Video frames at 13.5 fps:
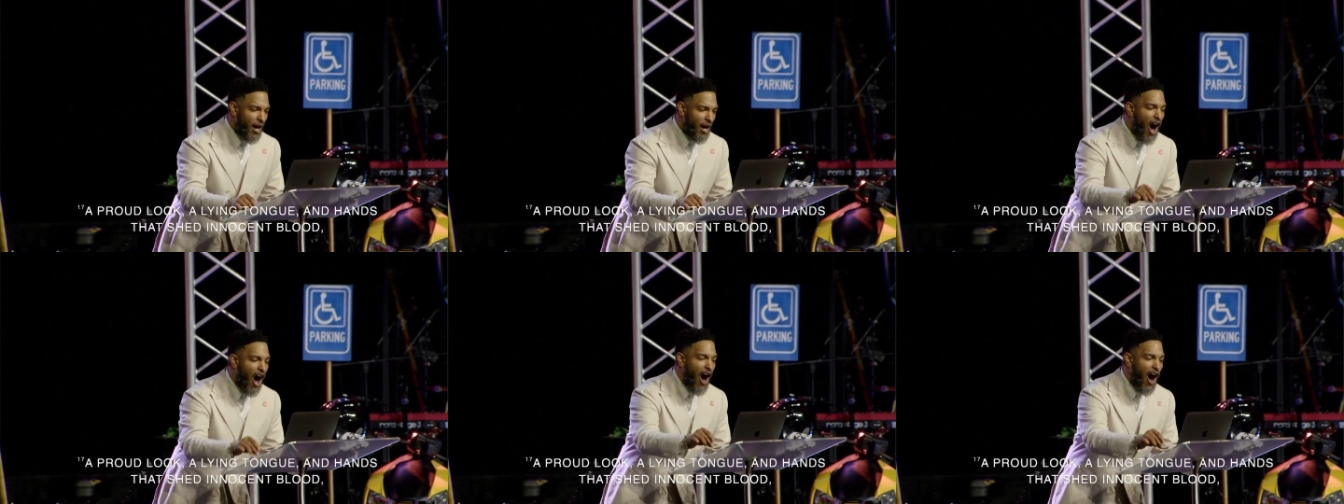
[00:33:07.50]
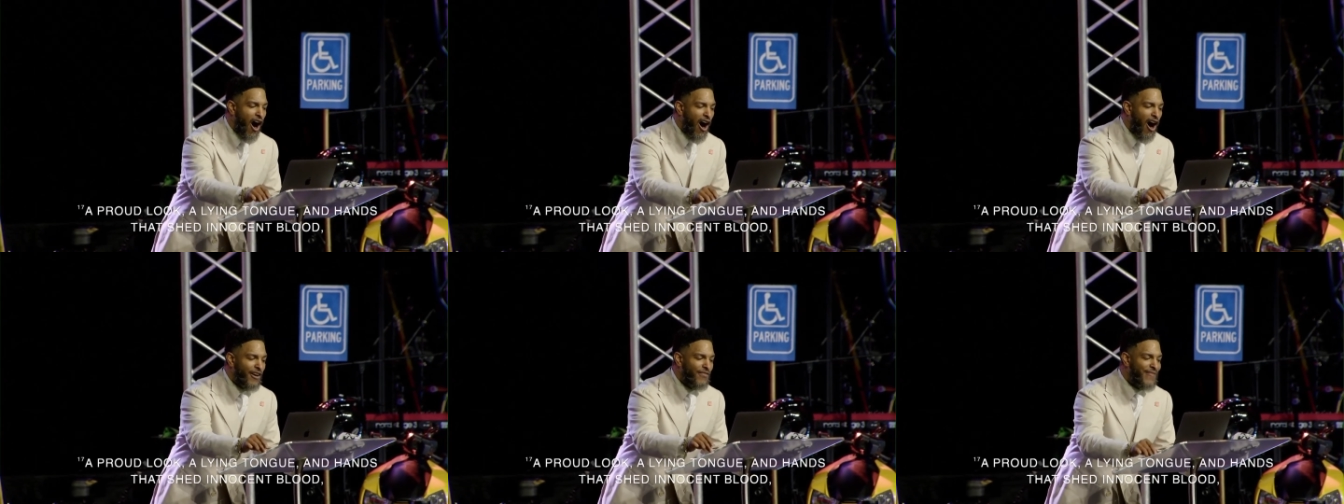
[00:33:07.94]
a
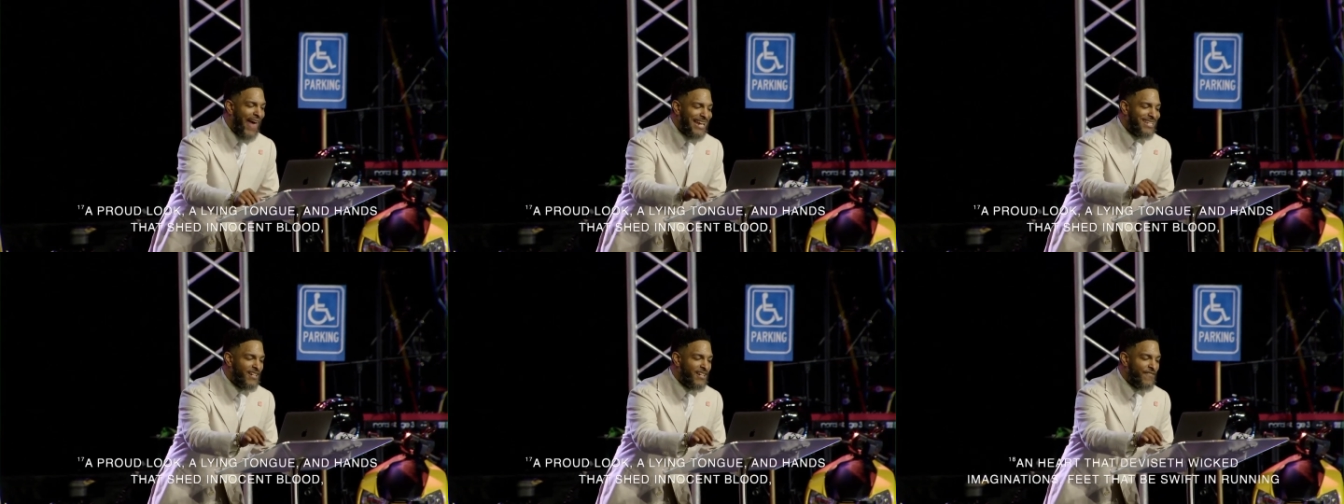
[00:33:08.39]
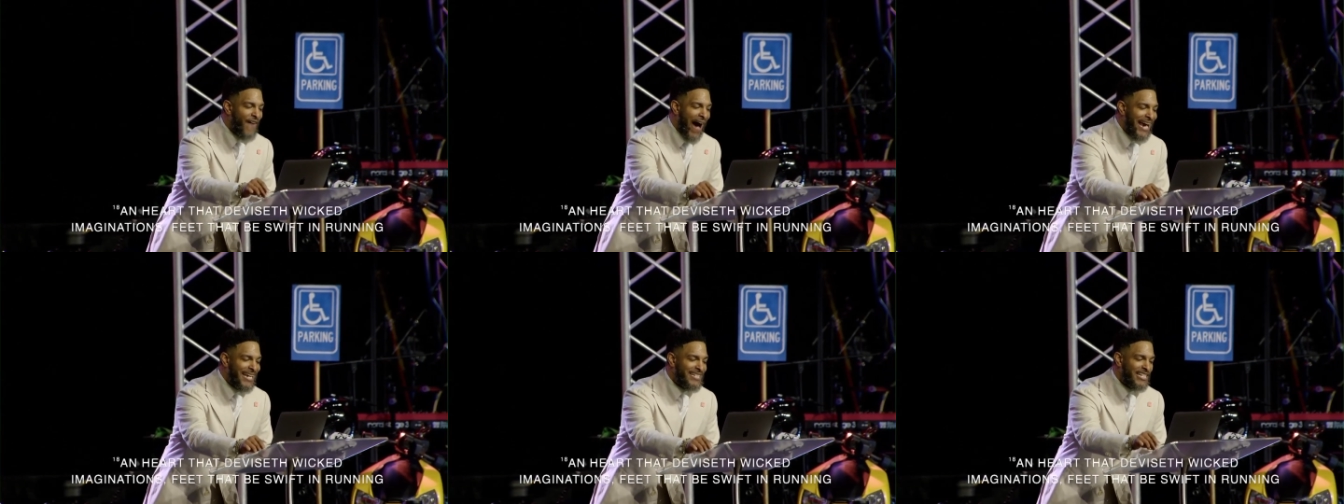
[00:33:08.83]
heart that
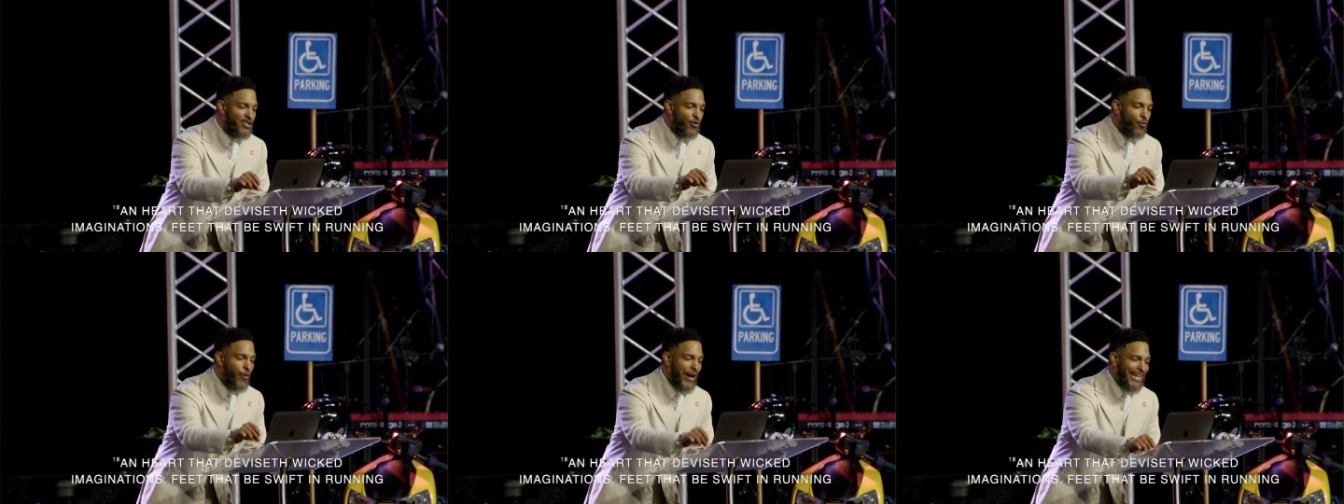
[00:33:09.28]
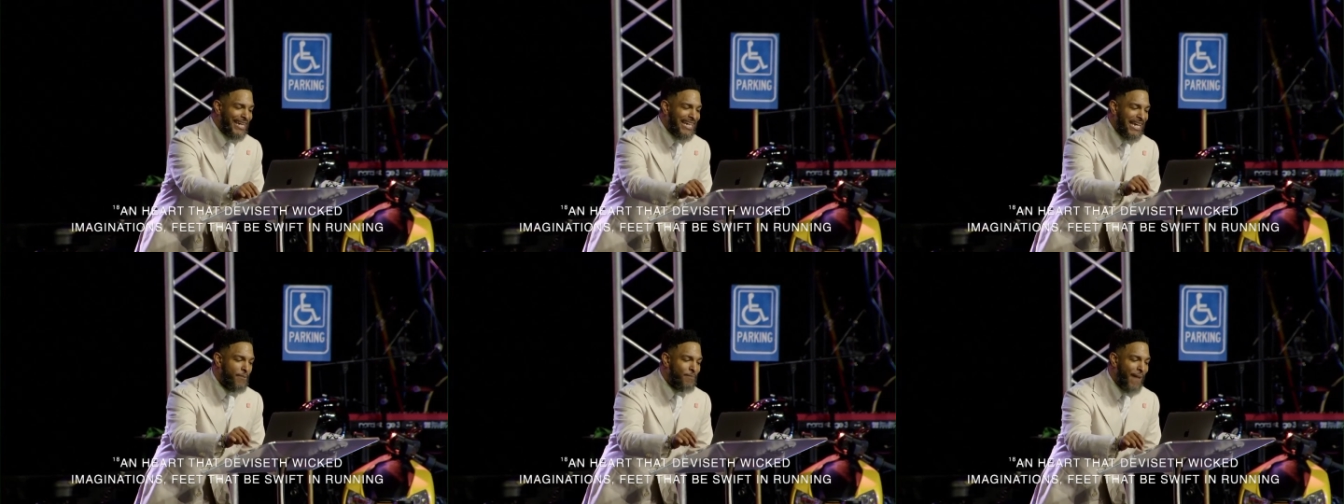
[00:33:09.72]
devises wicked
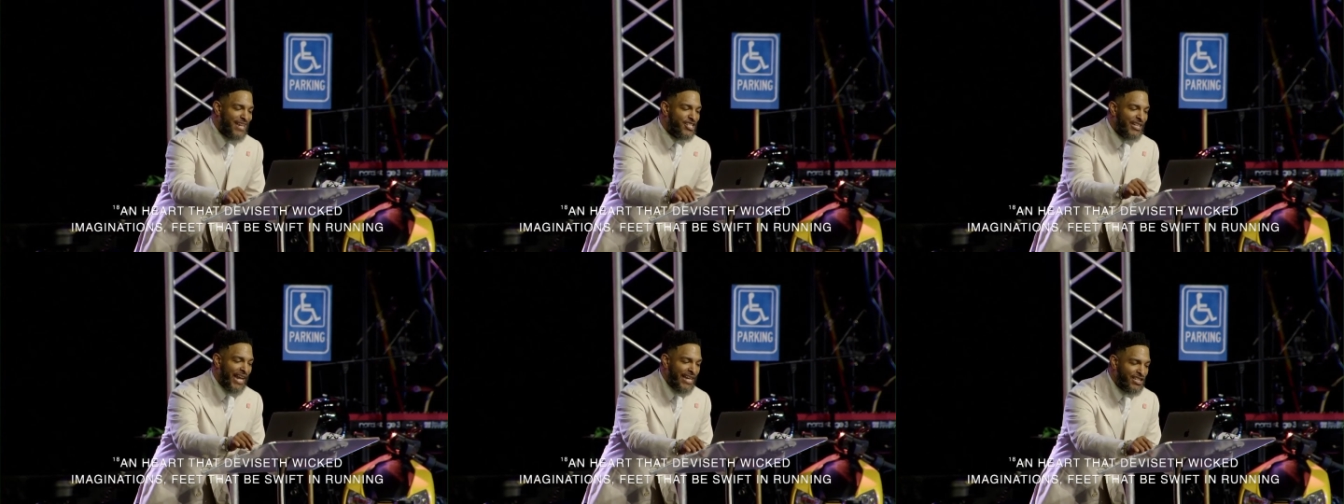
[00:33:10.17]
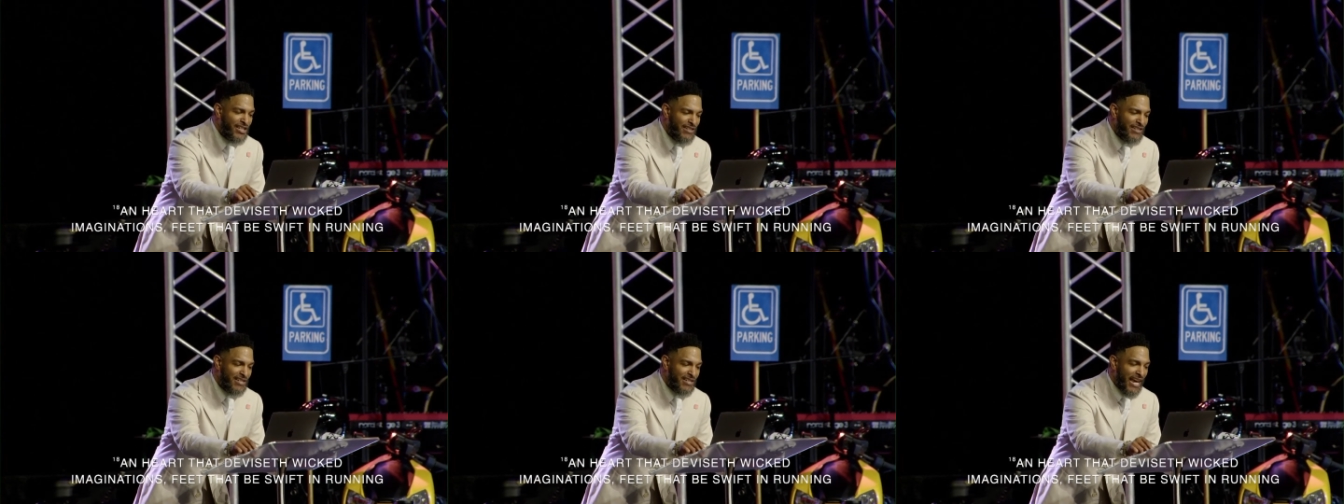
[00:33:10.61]

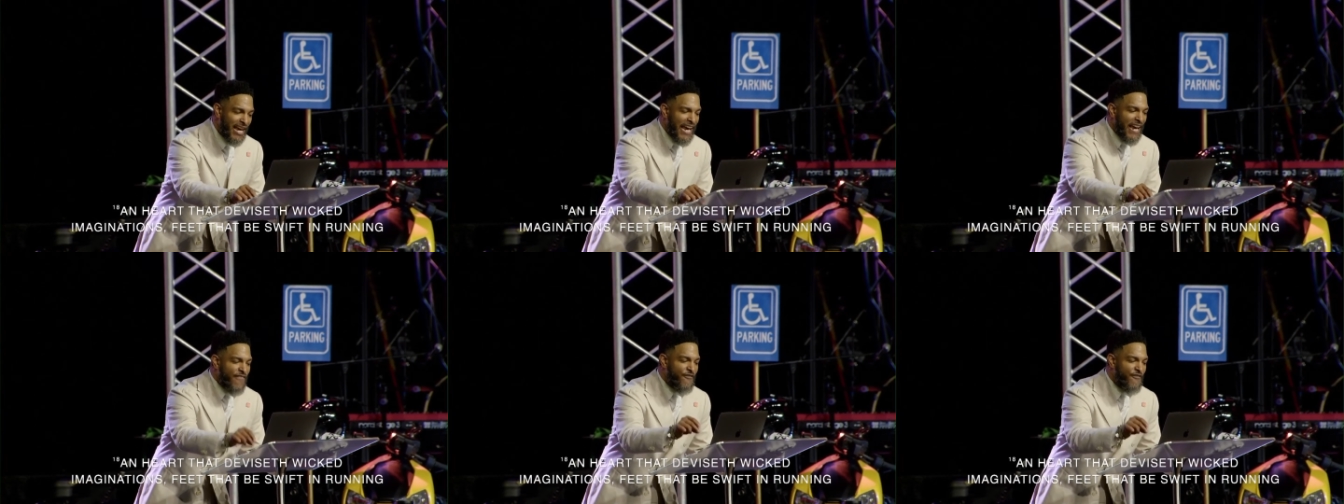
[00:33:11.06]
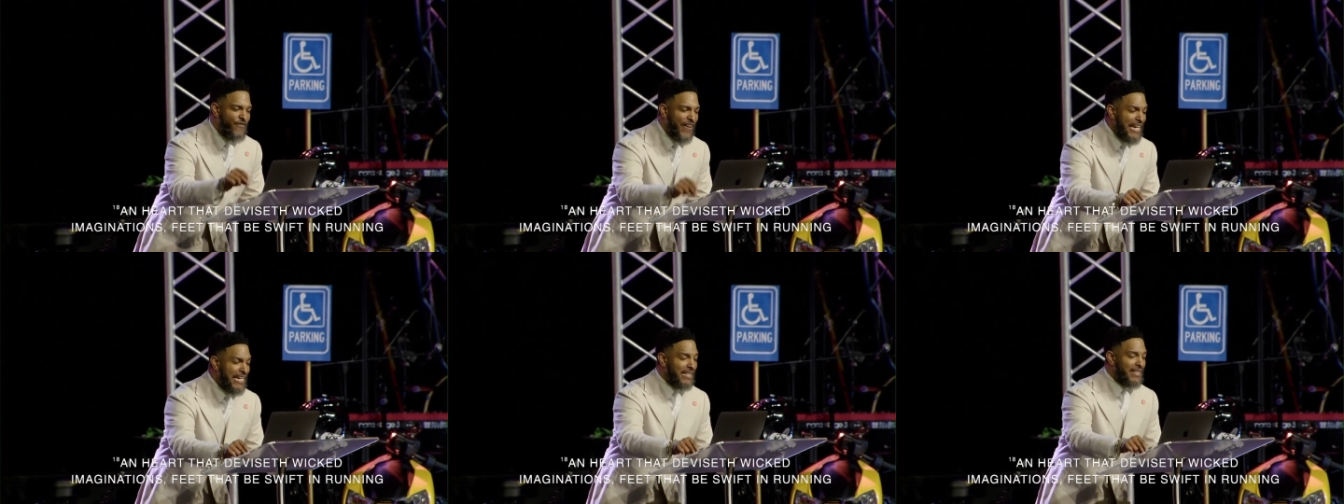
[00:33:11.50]
imaginations,
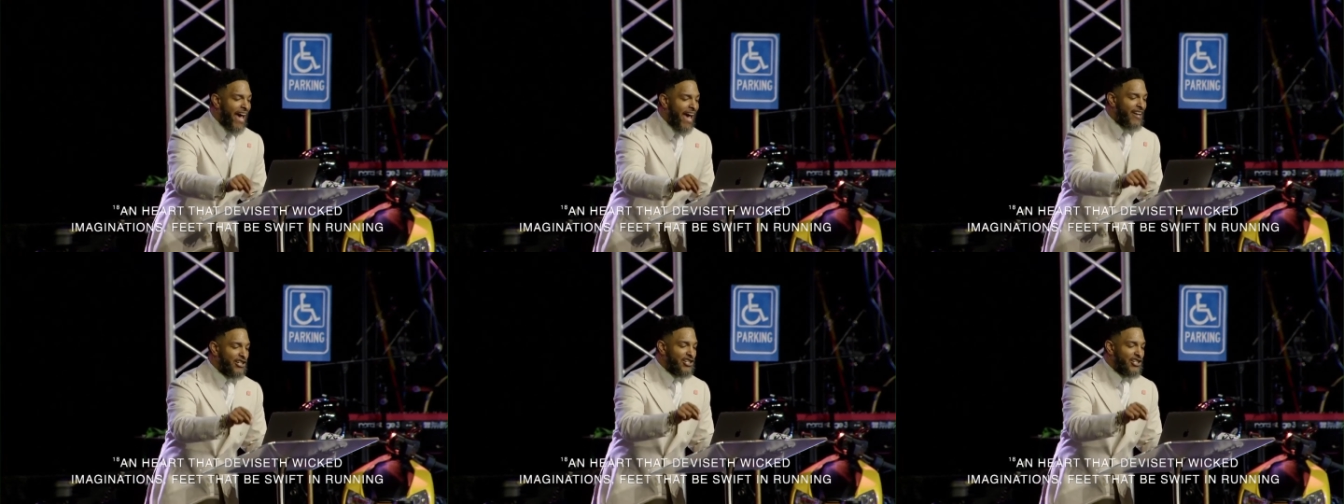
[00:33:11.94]
feet that are